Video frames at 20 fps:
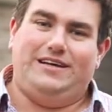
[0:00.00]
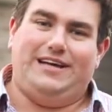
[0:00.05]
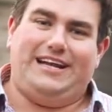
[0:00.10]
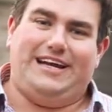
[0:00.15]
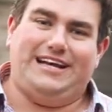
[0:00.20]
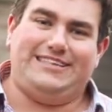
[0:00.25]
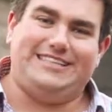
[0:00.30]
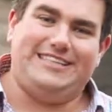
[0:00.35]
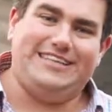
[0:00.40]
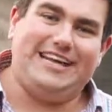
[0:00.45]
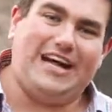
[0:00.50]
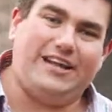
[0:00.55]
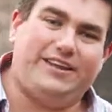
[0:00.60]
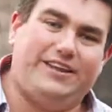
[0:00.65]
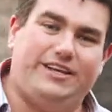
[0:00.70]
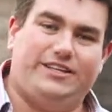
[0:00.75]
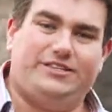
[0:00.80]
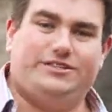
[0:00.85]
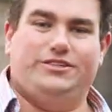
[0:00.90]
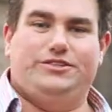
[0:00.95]
It has
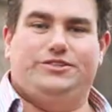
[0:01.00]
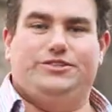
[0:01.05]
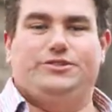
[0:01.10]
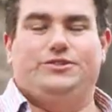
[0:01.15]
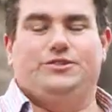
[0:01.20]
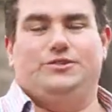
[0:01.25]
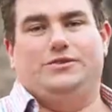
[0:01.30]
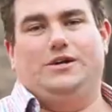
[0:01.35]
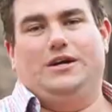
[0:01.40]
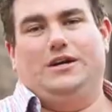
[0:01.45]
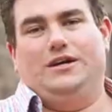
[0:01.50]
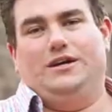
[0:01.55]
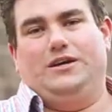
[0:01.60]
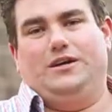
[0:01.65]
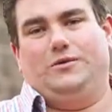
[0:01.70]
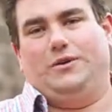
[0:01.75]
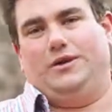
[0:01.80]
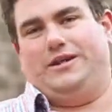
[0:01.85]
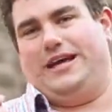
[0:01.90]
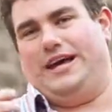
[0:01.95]
nothing to do
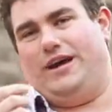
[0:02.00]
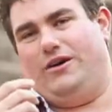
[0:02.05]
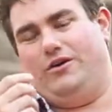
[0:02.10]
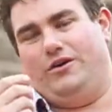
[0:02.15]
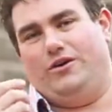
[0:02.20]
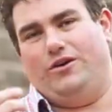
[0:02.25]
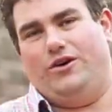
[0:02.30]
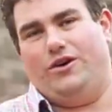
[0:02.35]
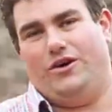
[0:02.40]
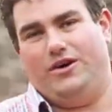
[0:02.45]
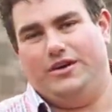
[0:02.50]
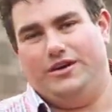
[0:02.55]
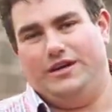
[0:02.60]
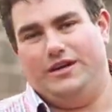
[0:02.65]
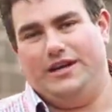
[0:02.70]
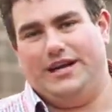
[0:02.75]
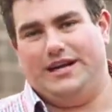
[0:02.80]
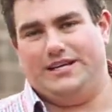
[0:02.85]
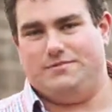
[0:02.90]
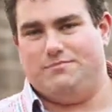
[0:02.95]
with how God
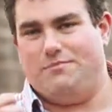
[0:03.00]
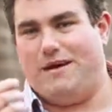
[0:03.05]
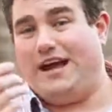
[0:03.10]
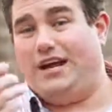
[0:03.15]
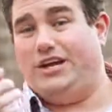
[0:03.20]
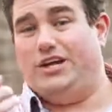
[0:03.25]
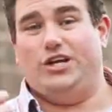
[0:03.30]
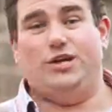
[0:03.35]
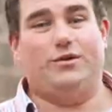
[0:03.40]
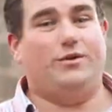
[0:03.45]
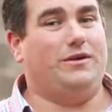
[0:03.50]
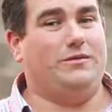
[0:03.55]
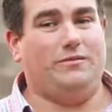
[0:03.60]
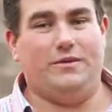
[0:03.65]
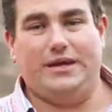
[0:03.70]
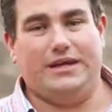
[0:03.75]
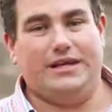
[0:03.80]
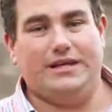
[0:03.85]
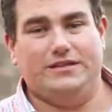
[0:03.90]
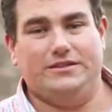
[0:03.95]
has made you and
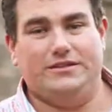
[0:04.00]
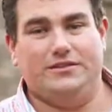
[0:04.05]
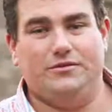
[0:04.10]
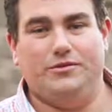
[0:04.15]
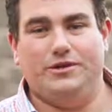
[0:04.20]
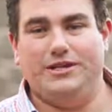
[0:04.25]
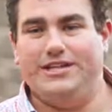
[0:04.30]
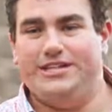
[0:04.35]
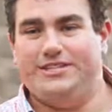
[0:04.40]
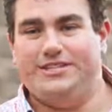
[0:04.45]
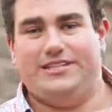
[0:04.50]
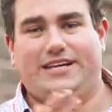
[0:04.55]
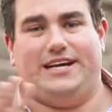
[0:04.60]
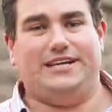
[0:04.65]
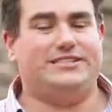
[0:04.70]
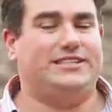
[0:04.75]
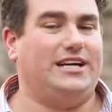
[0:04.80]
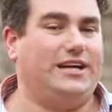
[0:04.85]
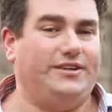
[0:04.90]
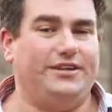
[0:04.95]
me. Religion
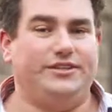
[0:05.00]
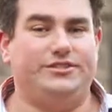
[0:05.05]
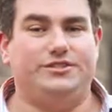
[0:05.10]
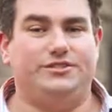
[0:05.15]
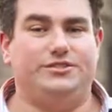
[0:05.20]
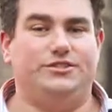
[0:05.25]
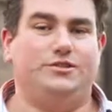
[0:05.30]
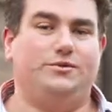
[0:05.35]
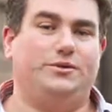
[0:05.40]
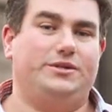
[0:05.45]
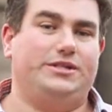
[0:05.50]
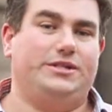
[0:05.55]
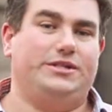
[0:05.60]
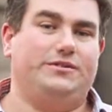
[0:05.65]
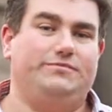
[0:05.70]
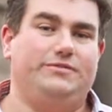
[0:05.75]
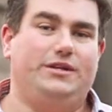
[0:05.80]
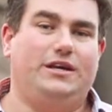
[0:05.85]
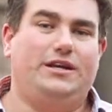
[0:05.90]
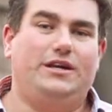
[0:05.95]
has nothing to do with
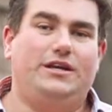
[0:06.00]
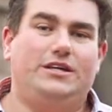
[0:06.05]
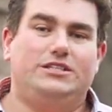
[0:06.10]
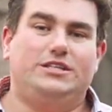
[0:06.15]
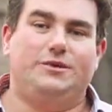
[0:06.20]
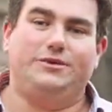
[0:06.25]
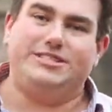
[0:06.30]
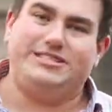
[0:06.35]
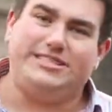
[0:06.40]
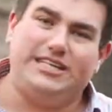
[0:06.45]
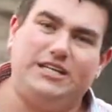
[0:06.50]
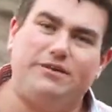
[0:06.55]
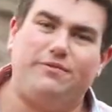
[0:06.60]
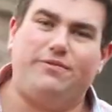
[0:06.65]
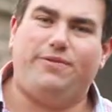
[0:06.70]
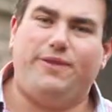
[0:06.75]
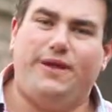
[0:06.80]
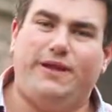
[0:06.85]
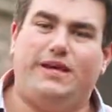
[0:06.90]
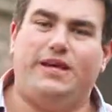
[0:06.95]
it. So instead of
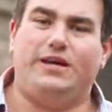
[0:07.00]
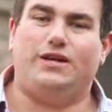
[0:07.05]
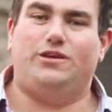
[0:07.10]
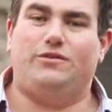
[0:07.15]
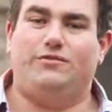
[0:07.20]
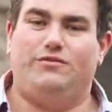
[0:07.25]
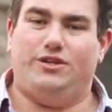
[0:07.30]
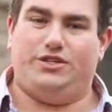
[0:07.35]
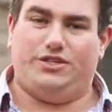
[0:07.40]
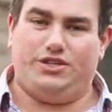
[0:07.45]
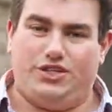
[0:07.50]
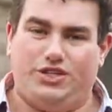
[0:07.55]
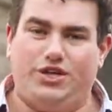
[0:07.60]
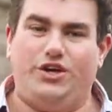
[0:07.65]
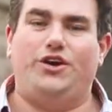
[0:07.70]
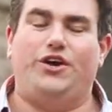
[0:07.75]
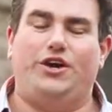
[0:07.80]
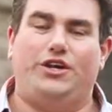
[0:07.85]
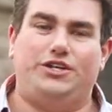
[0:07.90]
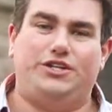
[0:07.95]
thinking of the
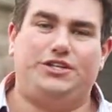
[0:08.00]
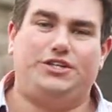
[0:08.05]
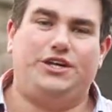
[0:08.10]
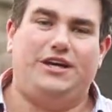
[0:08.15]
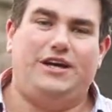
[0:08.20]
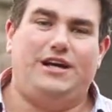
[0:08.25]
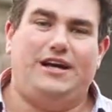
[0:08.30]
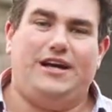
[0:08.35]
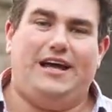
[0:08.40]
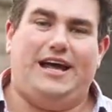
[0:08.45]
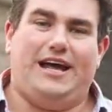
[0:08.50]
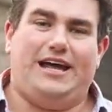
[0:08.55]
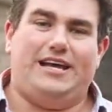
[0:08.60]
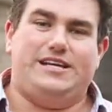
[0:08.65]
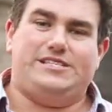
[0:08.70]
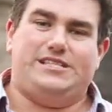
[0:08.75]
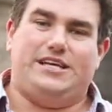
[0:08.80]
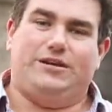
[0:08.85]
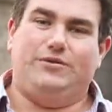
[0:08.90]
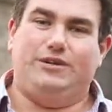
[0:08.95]
church
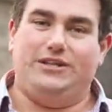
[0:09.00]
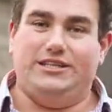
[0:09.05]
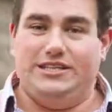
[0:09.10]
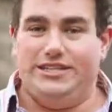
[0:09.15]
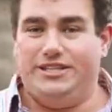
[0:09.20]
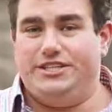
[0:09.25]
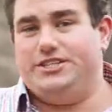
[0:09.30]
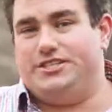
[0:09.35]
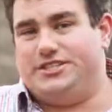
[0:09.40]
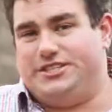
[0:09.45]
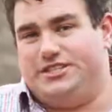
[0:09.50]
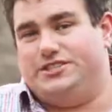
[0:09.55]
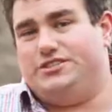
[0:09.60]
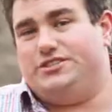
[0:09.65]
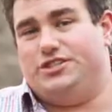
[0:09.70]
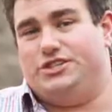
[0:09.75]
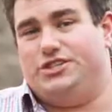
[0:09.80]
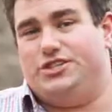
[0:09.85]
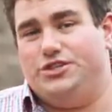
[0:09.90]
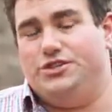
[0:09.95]
as a religious
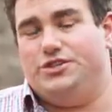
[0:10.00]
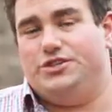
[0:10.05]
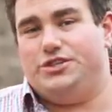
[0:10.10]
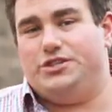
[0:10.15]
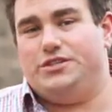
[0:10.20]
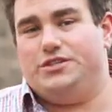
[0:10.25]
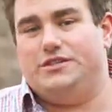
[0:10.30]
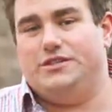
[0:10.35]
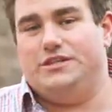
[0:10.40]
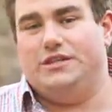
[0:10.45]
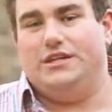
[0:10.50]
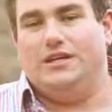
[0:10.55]
institution,